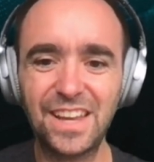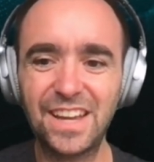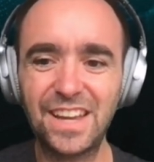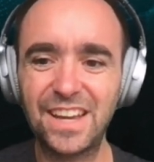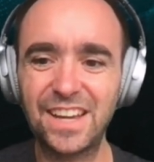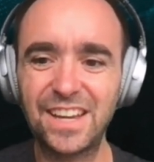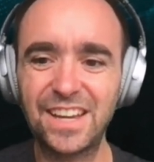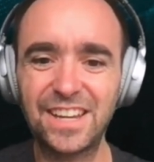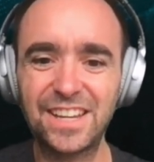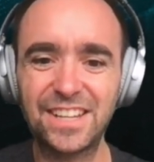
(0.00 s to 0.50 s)

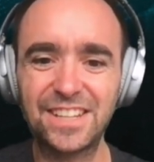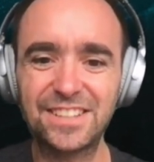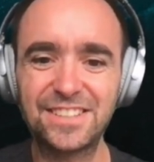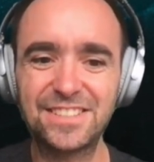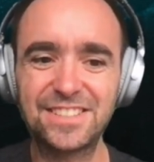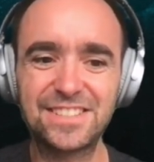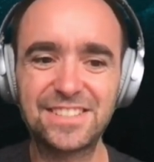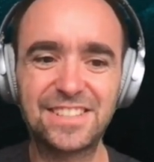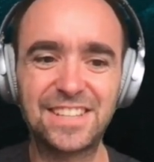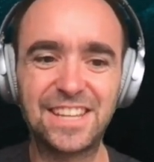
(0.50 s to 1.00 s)

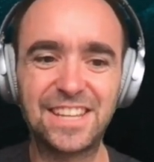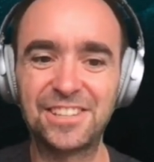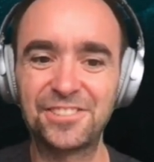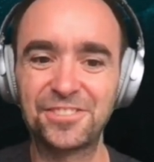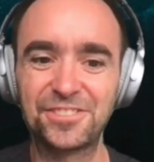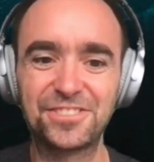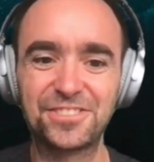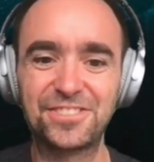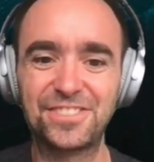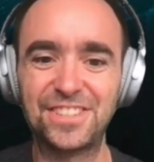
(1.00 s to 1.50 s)
and still
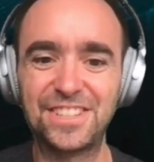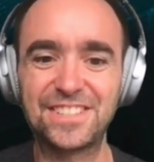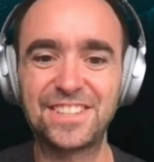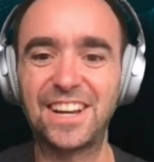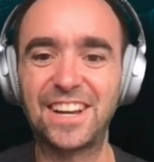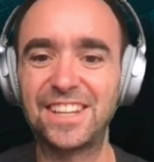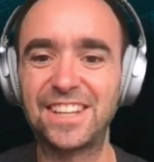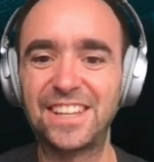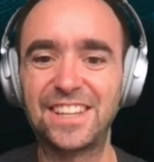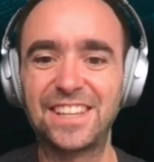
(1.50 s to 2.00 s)
not
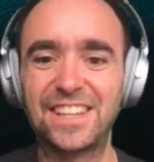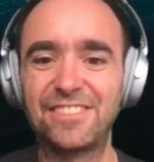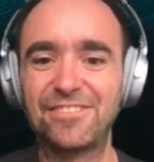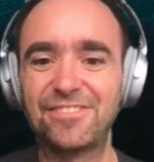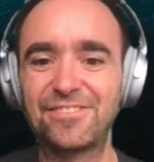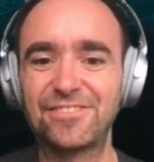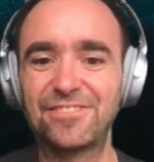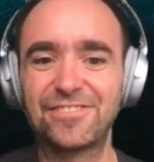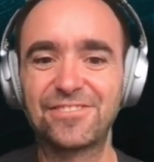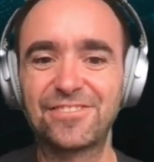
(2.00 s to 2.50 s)
decided
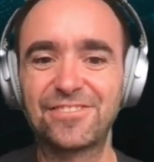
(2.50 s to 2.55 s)
if